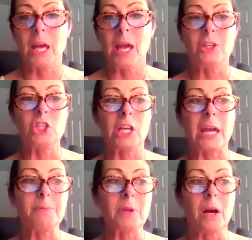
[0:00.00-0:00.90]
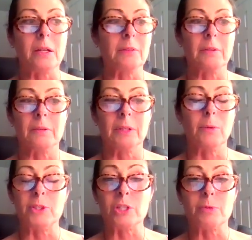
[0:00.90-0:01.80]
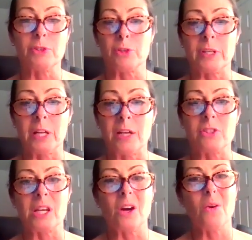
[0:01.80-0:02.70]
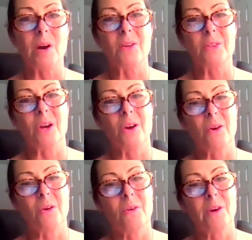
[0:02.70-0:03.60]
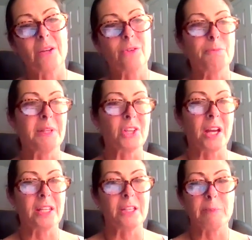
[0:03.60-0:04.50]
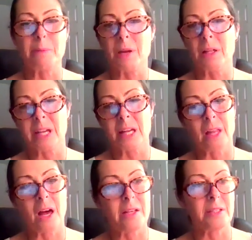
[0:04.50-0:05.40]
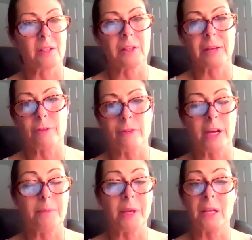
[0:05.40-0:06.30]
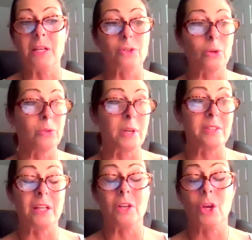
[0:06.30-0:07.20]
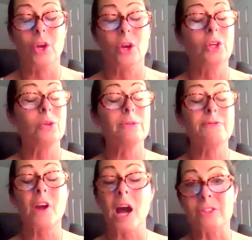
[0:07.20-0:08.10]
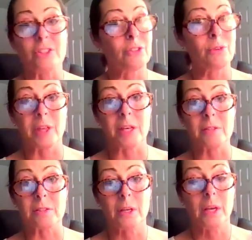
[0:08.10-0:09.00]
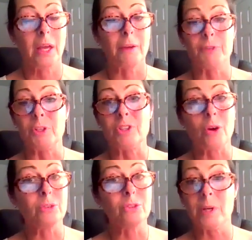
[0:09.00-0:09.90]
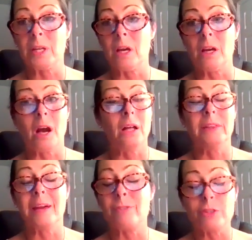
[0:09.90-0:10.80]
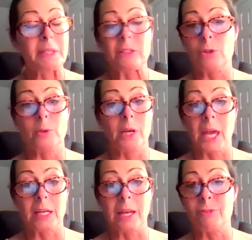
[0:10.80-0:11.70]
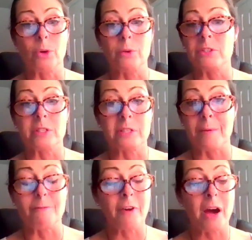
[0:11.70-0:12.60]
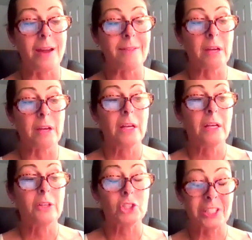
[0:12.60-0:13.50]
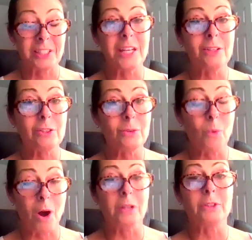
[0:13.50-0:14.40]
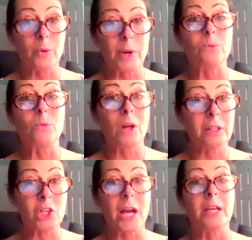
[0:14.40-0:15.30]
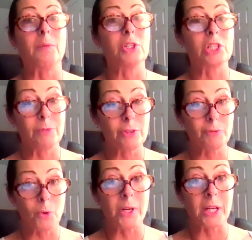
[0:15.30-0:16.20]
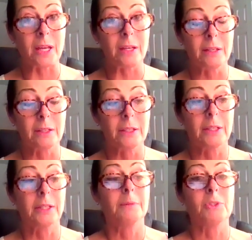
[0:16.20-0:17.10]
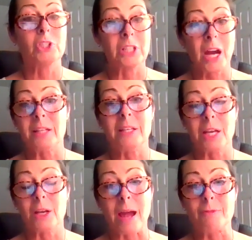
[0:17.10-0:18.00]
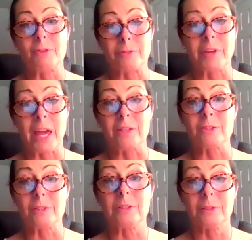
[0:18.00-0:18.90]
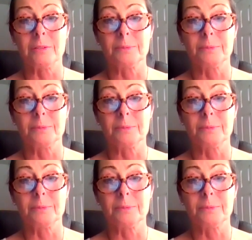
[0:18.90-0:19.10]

And she kept on, you know, when she was 39, she's like, oh, I don't know. I don't speak Chinese. Maybe I'll get lost and they'll never find me. And I told her, I said, you have got to do this. If you don't do it, I'll never speak to you again. I've known her since I'm 5. She did walk the Great Wall of China when she was 40. She died the year after of cancer.